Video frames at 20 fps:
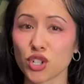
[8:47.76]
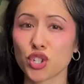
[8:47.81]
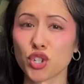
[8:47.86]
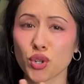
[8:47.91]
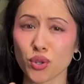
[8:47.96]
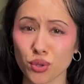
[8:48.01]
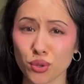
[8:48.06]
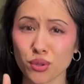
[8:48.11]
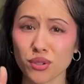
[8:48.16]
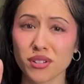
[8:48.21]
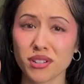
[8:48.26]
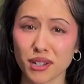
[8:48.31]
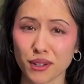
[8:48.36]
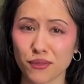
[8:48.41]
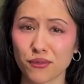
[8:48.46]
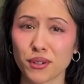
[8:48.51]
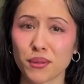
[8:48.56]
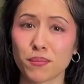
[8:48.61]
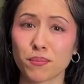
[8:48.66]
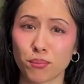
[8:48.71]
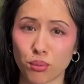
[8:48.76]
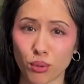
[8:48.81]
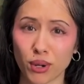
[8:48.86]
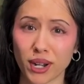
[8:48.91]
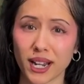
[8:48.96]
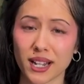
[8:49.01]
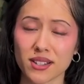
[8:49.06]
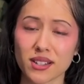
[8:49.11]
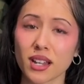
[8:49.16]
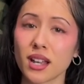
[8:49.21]
2 different
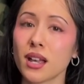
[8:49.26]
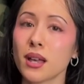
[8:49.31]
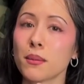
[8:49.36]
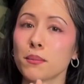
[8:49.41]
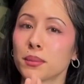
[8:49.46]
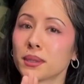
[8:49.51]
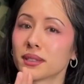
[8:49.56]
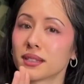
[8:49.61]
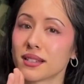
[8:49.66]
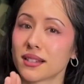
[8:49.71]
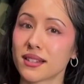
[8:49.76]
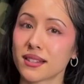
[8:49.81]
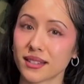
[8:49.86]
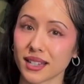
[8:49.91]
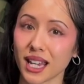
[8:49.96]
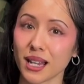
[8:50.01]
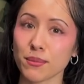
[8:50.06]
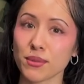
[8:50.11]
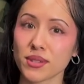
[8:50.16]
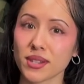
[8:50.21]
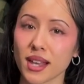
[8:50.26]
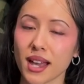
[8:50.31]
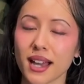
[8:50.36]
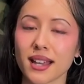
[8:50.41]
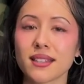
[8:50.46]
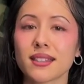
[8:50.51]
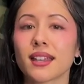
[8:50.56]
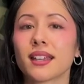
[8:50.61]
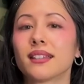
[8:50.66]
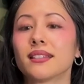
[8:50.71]
brands, but the same
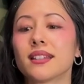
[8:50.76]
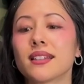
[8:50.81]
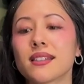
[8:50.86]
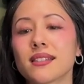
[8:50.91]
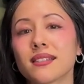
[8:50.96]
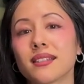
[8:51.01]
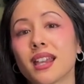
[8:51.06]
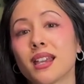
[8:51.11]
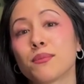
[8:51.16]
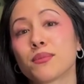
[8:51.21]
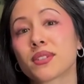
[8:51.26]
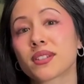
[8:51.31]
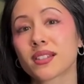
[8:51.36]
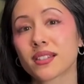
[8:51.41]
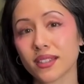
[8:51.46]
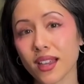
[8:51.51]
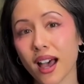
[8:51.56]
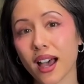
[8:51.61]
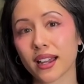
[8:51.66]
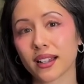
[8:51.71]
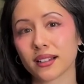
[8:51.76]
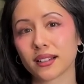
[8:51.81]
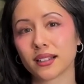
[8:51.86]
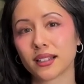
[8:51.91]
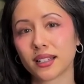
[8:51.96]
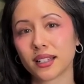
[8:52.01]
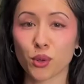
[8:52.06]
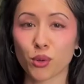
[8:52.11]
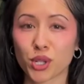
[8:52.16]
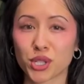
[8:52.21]
size and the same style.
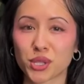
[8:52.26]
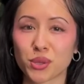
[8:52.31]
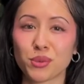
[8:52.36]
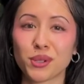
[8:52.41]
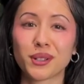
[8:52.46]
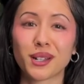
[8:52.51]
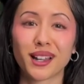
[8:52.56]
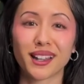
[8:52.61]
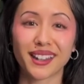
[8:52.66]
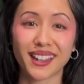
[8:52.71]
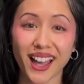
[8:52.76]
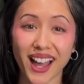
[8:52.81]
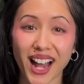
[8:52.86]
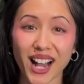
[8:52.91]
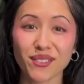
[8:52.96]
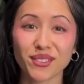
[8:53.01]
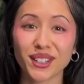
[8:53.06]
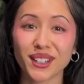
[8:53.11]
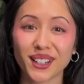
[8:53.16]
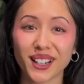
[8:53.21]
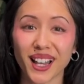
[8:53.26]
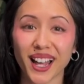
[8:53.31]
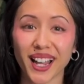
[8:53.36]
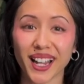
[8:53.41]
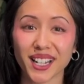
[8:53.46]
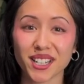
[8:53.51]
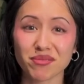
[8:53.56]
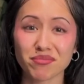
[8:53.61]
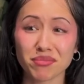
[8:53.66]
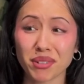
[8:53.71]
So we got Calvin
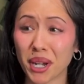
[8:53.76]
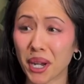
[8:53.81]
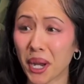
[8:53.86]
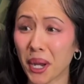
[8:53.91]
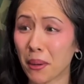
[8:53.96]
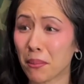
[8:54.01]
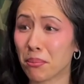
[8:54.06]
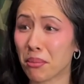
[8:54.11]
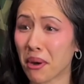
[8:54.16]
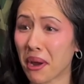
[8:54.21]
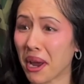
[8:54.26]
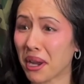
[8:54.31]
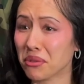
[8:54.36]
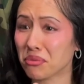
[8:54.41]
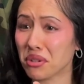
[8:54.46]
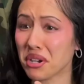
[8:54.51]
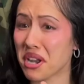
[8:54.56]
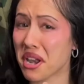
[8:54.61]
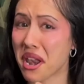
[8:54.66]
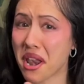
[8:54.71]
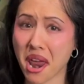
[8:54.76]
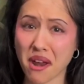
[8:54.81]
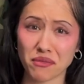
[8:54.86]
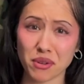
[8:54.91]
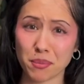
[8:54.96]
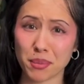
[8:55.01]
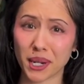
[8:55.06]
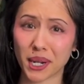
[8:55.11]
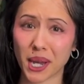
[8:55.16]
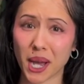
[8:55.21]
Klein, a brand we never
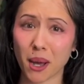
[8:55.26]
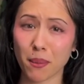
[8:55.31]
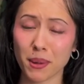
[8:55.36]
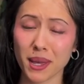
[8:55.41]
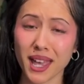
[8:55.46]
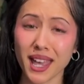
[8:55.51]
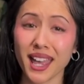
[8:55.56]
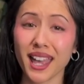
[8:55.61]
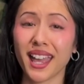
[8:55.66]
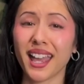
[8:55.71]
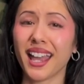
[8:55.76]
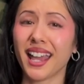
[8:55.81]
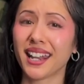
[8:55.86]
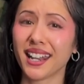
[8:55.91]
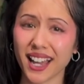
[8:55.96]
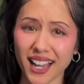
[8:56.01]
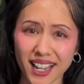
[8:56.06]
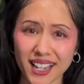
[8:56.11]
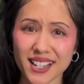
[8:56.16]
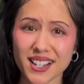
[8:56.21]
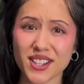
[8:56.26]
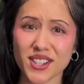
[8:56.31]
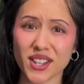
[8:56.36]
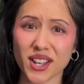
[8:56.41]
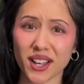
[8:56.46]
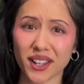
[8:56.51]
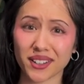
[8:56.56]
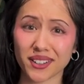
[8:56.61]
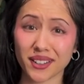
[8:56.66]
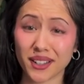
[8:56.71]
pick up, and
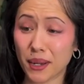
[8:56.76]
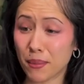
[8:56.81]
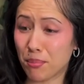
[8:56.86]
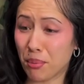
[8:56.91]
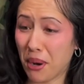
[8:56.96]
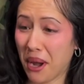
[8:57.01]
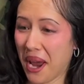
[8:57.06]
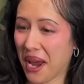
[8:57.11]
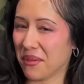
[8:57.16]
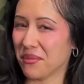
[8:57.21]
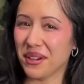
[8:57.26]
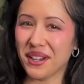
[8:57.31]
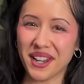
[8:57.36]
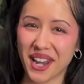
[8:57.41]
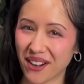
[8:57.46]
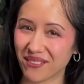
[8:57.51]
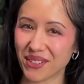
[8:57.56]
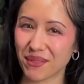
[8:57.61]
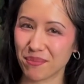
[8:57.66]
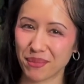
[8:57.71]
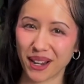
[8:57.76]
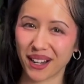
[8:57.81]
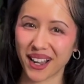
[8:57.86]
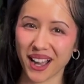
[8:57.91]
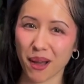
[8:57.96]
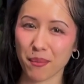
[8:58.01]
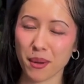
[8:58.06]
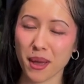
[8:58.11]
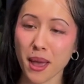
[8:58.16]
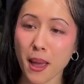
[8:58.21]
Izod, a brand we never pick
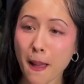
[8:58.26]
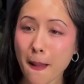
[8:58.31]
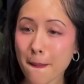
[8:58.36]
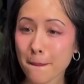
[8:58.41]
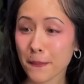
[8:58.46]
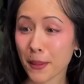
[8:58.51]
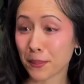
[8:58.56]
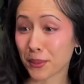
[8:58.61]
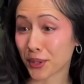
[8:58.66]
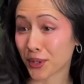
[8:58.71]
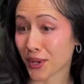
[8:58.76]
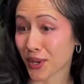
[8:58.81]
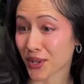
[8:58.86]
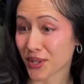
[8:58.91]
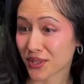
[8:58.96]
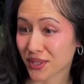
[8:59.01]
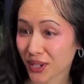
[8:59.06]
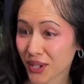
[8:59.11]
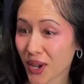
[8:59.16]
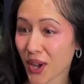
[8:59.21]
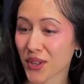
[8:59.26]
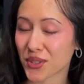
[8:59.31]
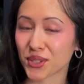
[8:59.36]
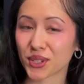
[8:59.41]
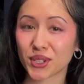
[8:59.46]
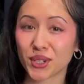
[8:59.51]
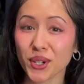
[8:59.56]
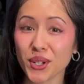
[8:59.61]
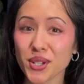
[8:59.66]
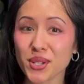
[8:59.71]
up. But because the cost of
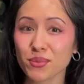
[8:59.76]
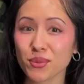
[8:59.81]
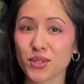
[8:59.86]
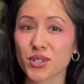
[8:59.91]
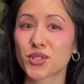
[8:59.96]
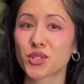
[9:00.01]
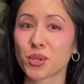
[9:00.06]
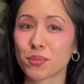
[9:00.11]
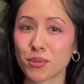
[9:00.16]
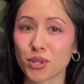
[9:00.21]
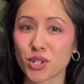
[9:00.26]
goods was super